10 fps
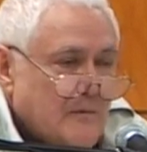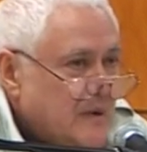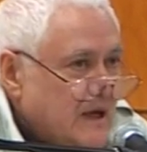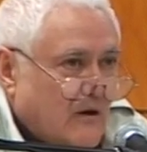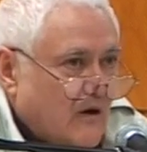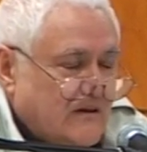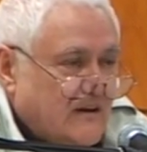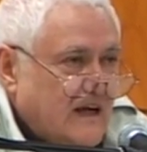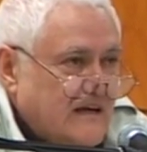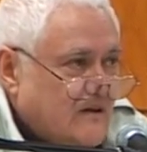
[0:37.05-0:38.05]
because
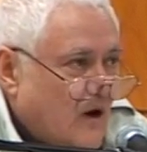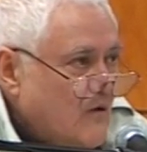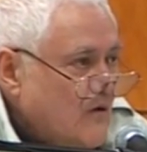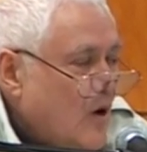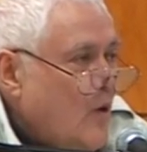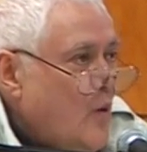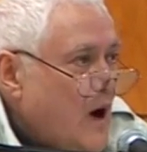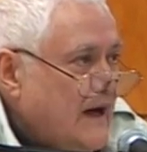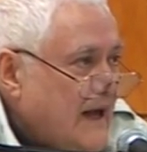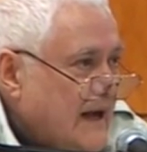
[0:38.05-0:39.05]
they don't know
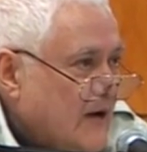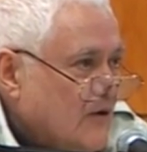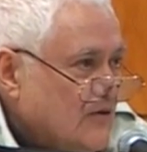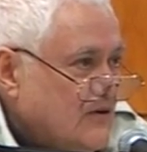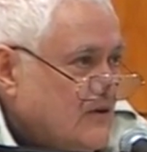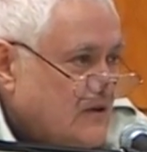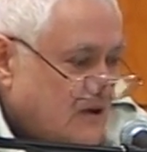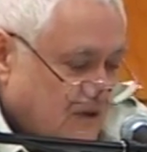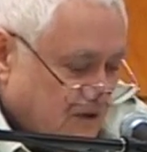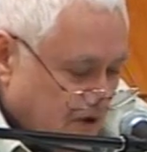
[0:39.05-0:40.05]
what else to
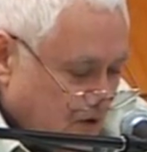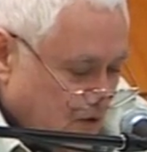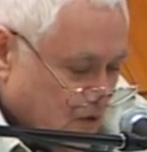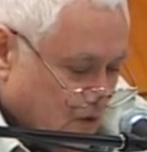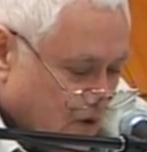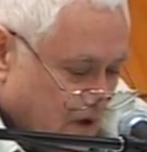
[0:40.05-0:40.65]
do.